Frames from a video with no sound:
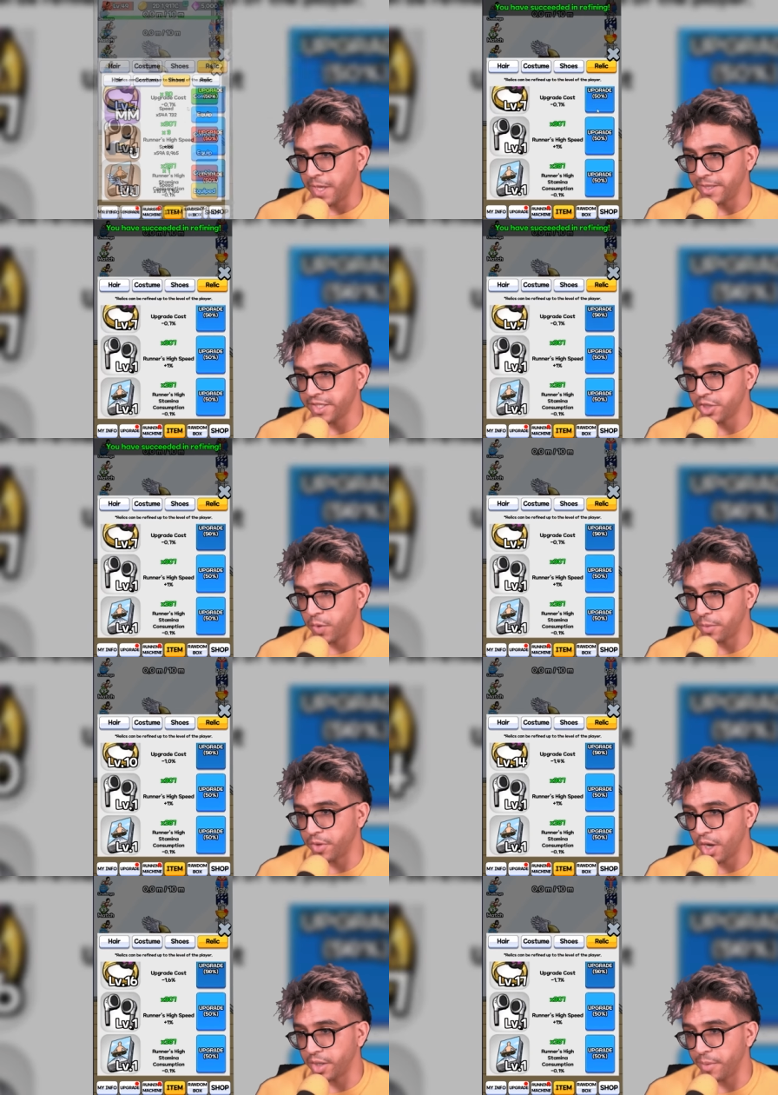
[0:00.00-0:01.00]
Like, this is what I'm
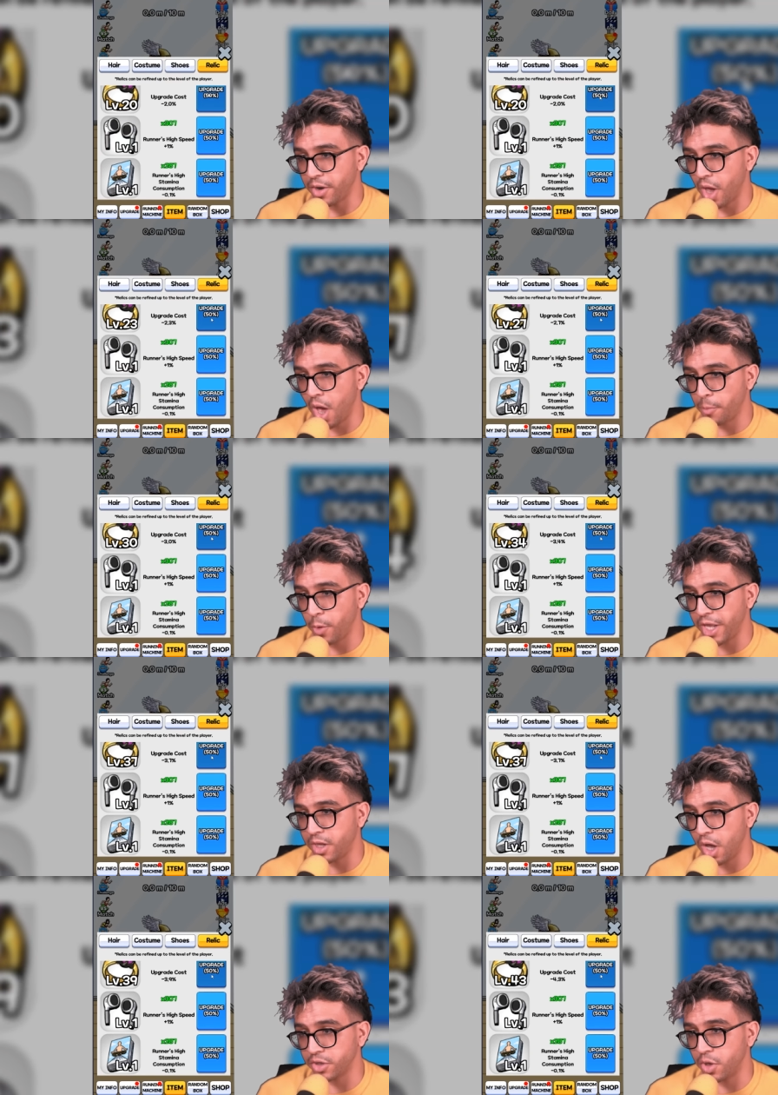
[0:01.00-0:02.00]
talking about.
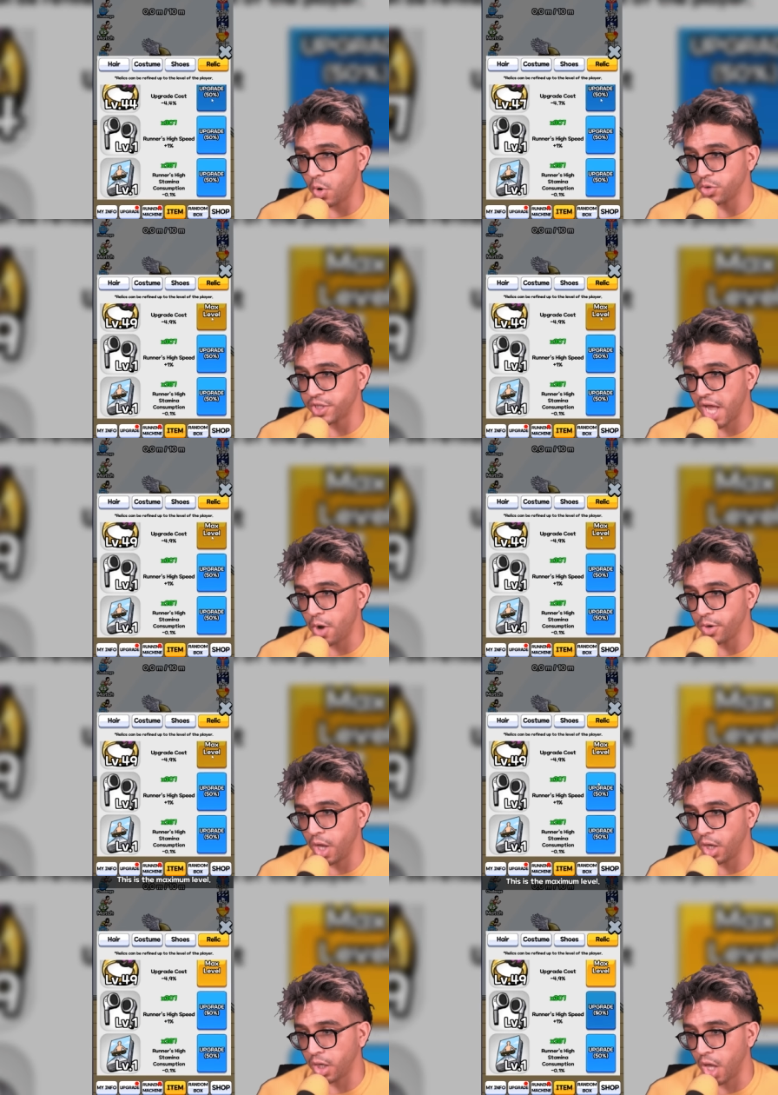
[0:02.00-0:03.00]
Upgrade cost goes down
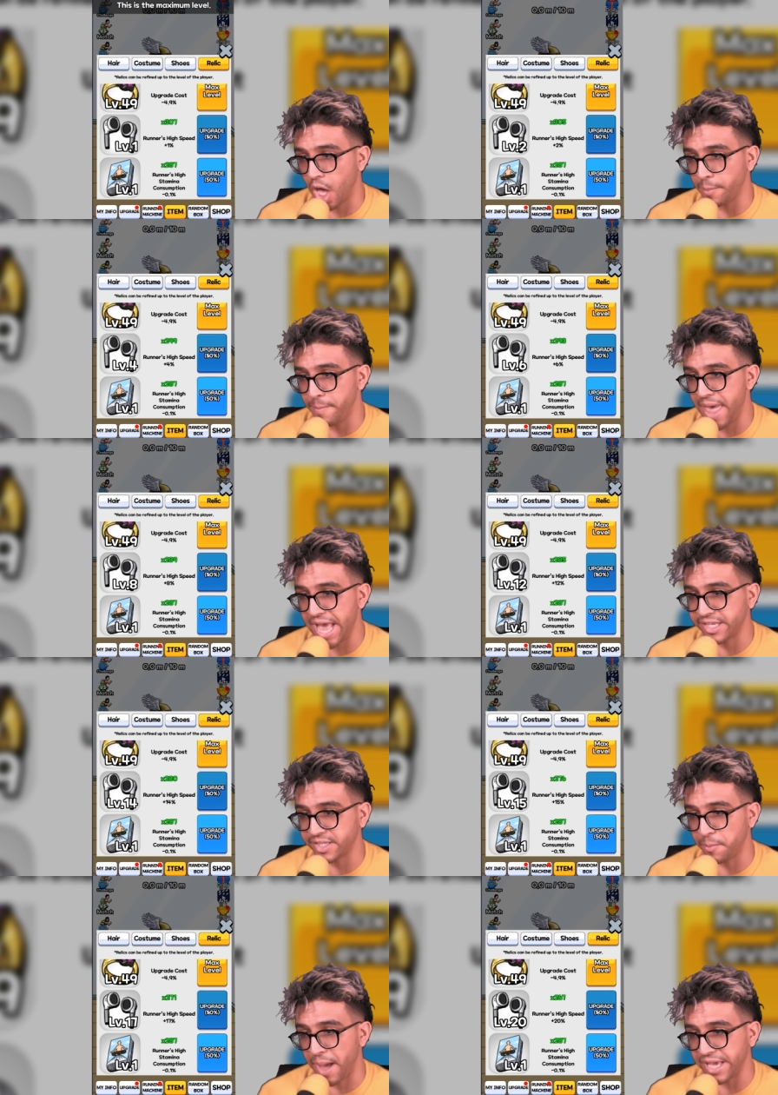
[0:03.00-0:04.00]
a lot.
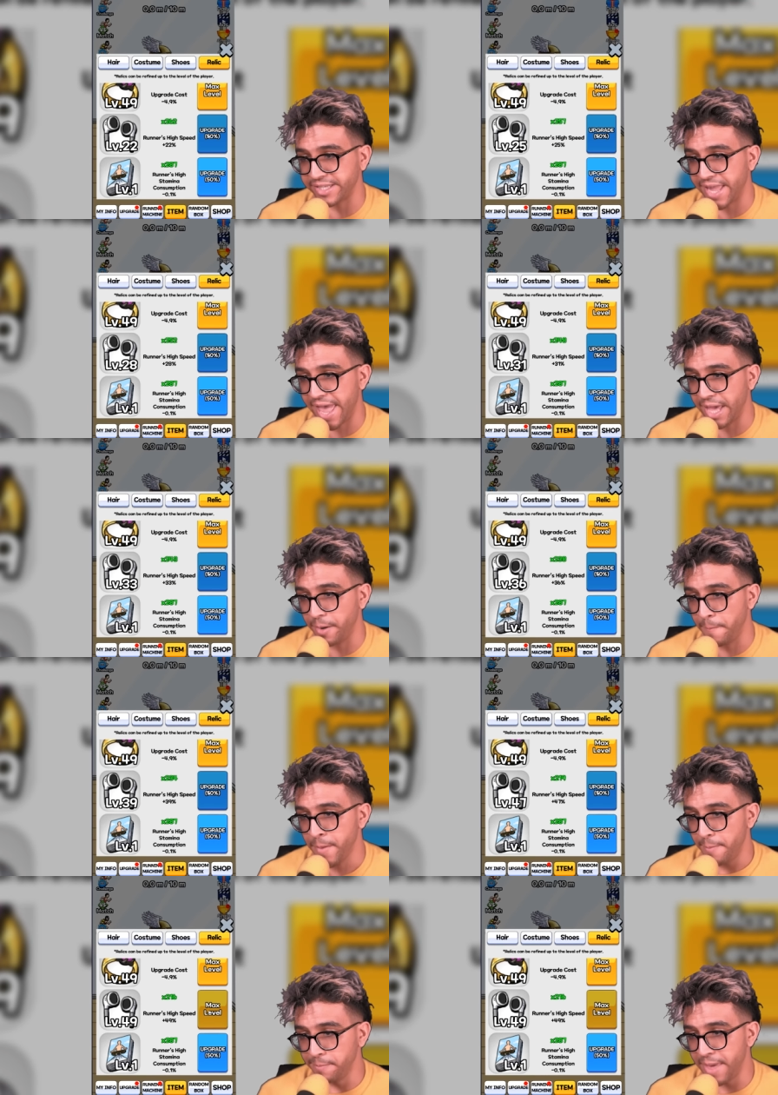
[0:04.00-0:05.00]
Maximize that.
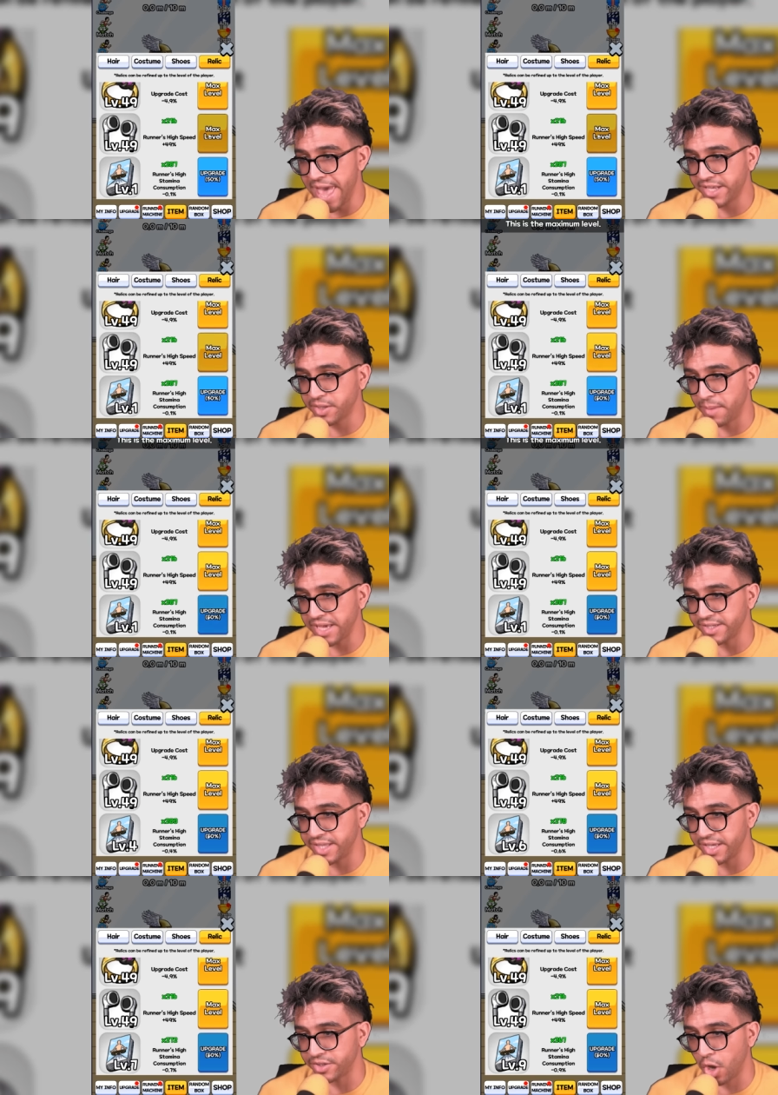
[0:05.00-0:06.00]
Maximize
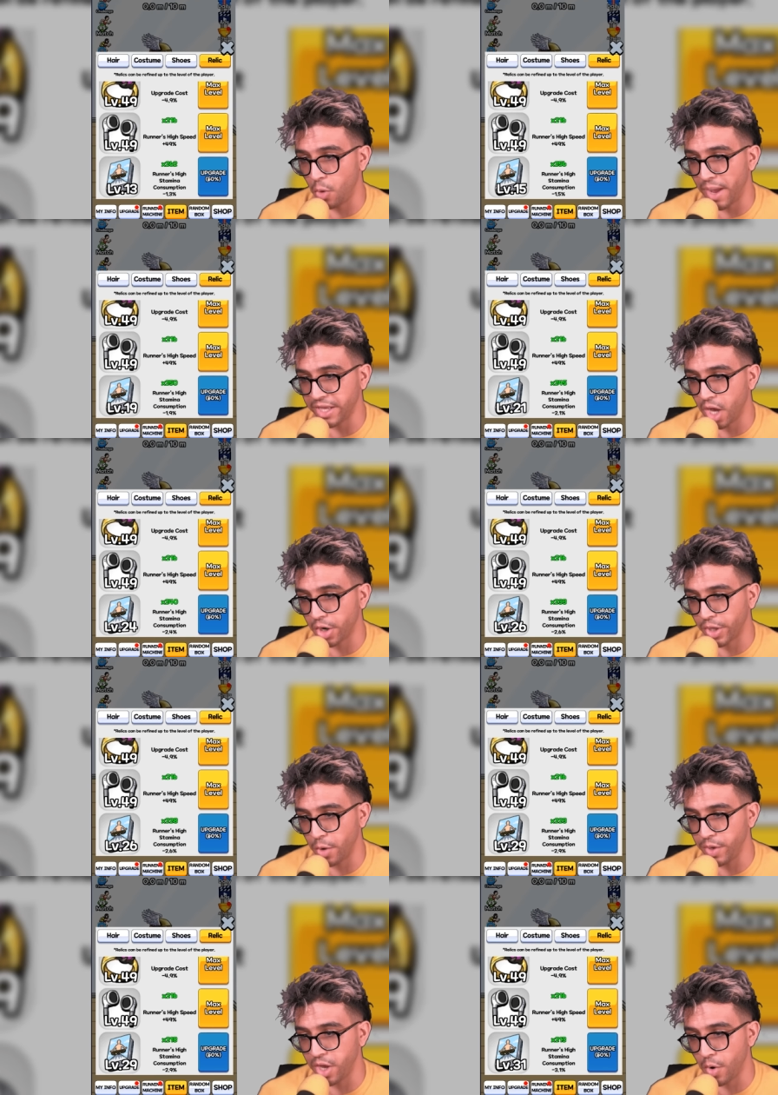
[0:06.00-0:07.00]
this. Oh my god.
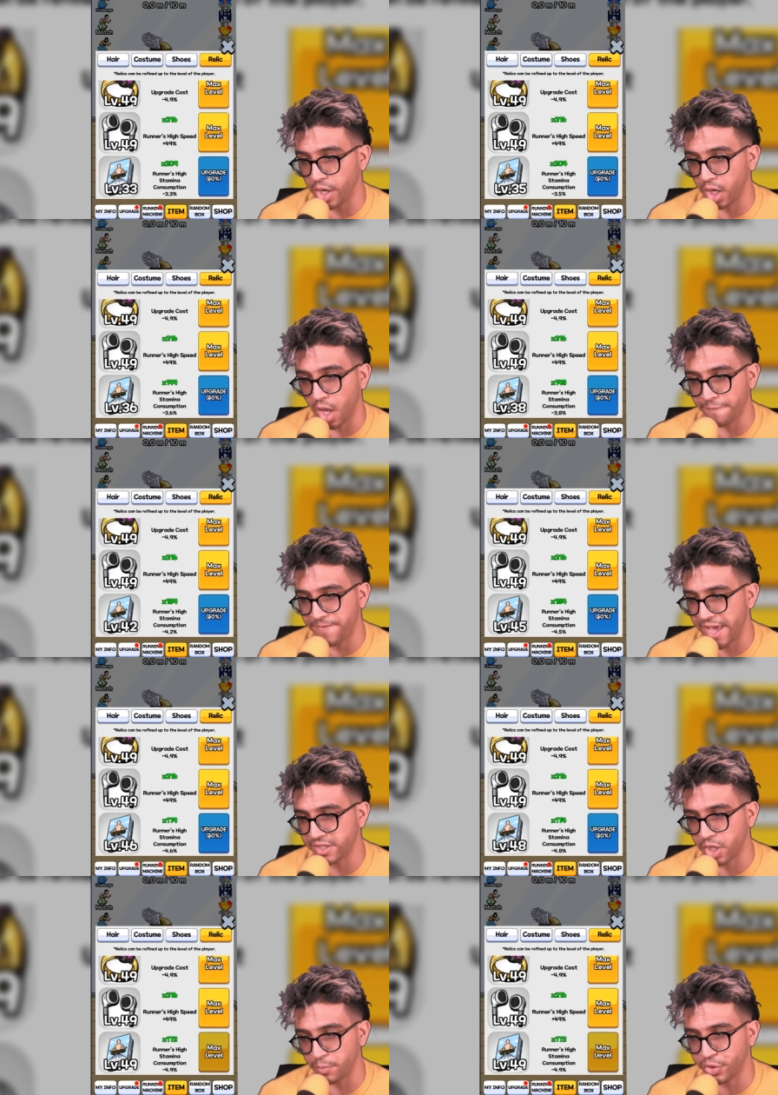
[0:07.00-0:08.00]
Okay, we're going a lot
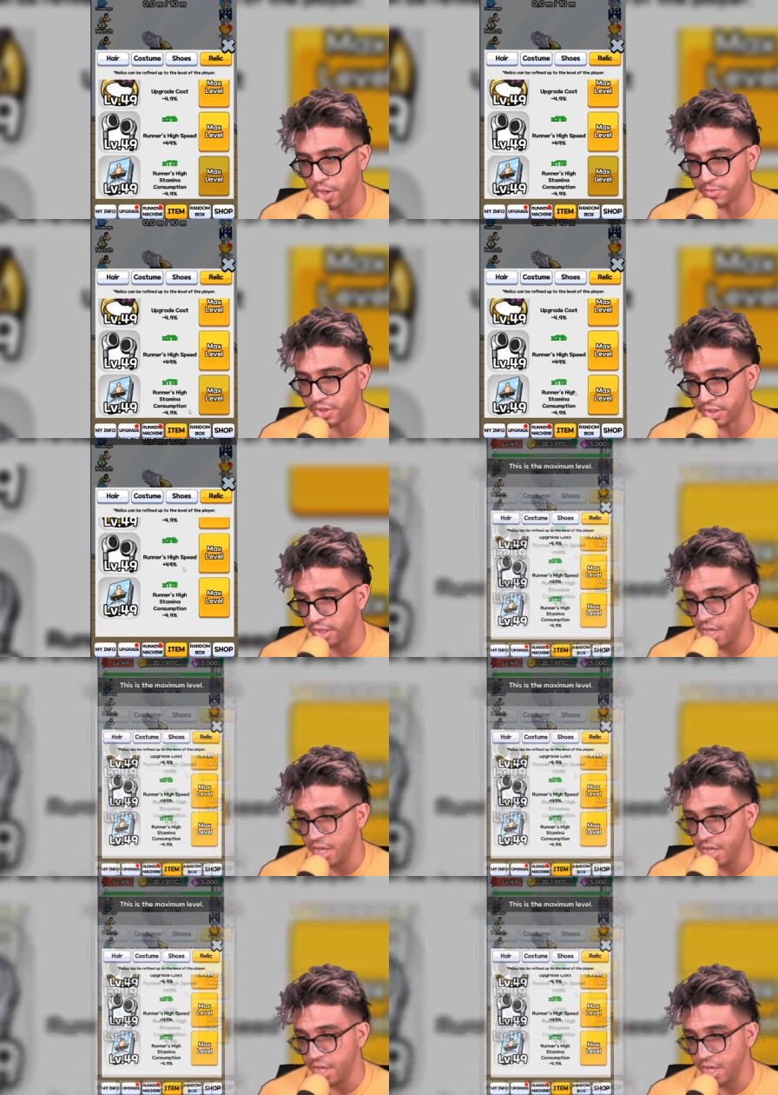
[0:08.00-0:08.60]
fast. Consumption.